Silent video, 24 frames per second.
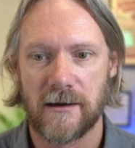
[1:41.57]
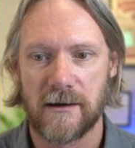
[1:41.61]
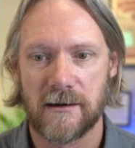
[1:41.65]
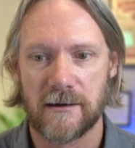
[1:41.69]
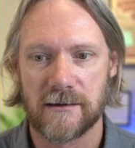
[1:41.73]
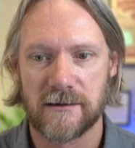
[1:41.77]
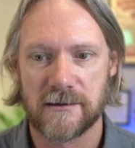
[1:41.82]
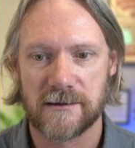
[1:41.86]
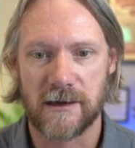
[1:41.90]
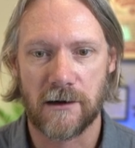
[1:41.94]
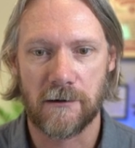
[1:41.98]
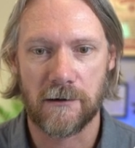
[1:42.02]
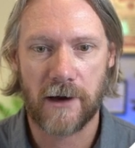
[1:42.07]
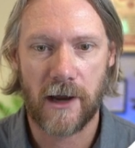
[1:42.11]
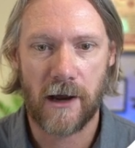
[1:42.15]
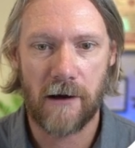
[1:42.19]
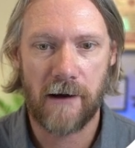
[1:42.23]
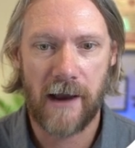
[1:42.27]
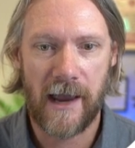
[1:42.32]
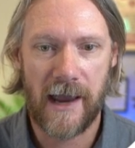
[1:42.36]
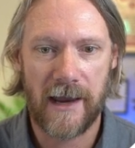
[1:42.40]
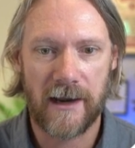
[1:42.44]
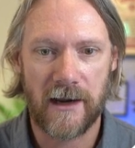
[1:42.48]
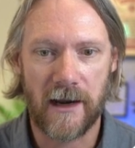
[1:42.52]
So we'll go
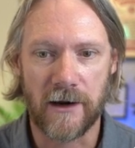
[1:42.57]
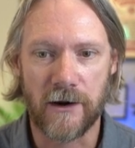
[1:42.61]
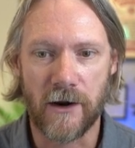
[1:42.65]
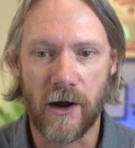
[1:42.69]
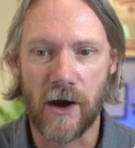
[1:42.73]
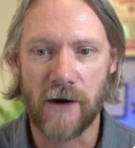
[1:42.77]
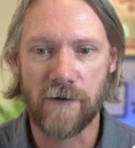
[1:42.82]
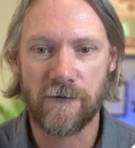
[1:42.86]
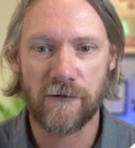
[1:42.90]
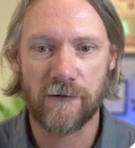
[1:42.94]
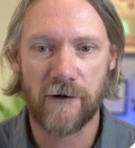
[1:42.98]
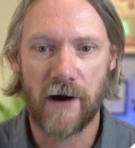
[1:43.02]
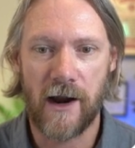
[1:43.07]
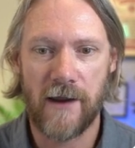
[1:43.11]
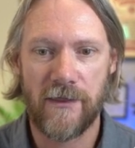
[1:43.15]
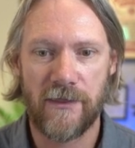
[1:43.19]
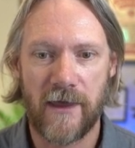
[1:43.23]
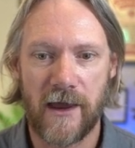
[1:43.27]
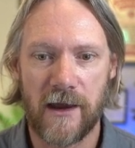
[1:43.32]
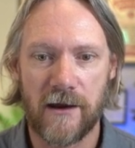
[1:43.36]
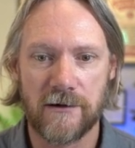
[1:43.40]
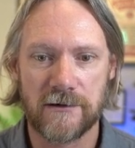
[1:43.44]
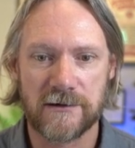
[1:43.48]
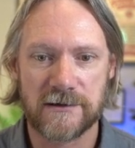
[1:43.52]
ahead and override
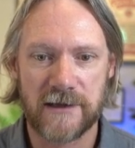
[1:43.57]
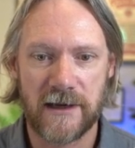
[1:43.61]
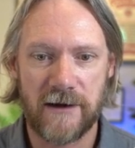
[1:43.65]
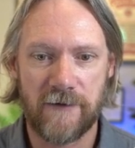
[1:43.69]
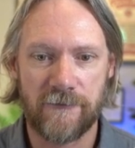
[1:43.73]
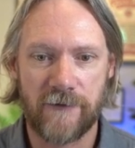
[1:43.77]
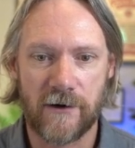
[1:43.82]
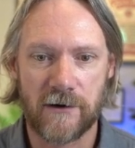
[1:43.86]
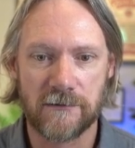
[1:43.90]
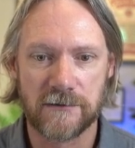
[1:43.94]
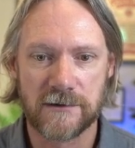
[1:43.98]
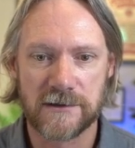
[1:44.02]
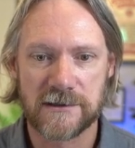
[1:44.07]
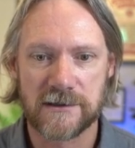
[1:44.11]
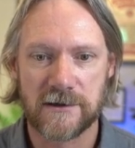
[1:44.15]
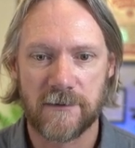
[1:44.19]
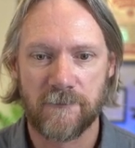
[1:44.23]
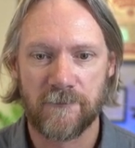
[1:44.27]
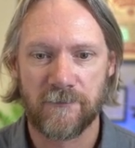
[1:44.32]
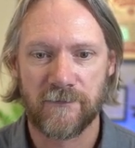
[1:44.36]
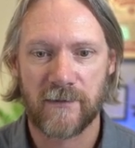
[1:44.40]
those defaults